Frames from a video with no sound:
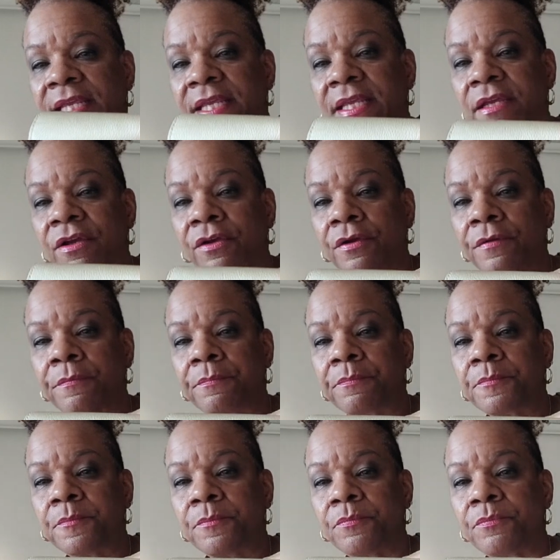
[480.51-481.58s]
here,
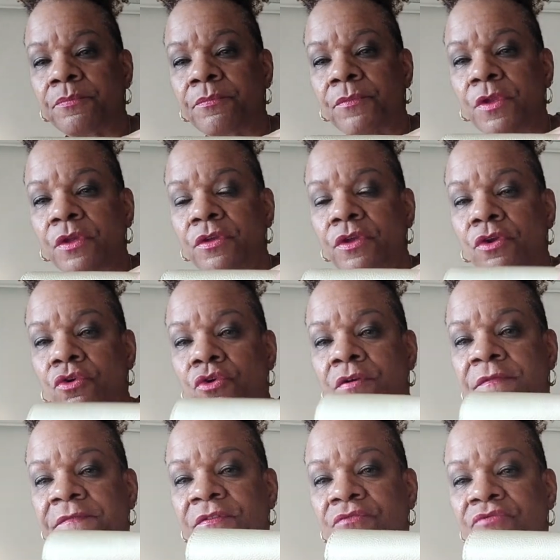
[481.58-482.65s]
you know,
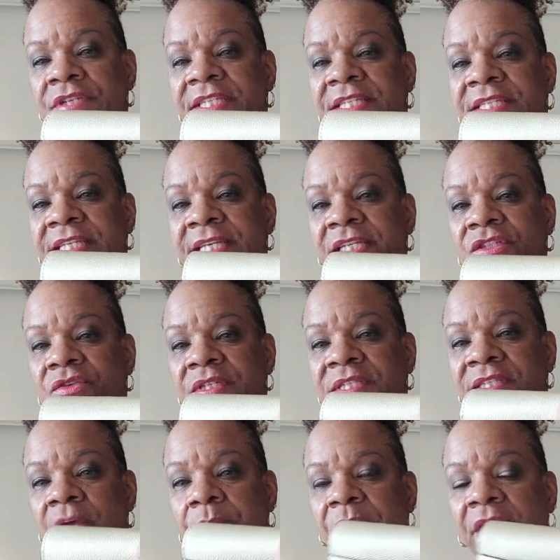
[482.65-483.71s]
good for receipts or
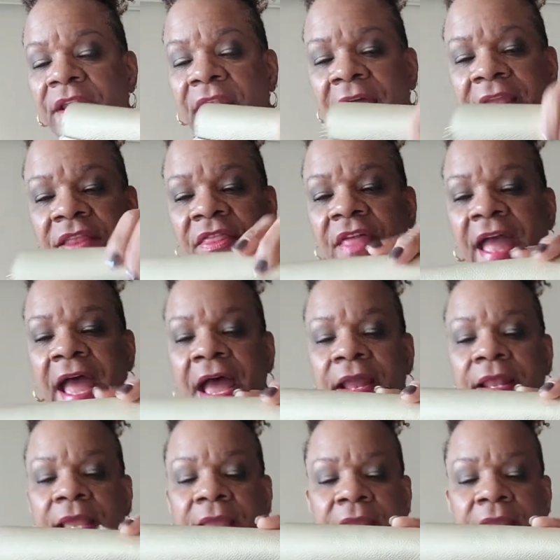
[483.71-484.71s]
something like that.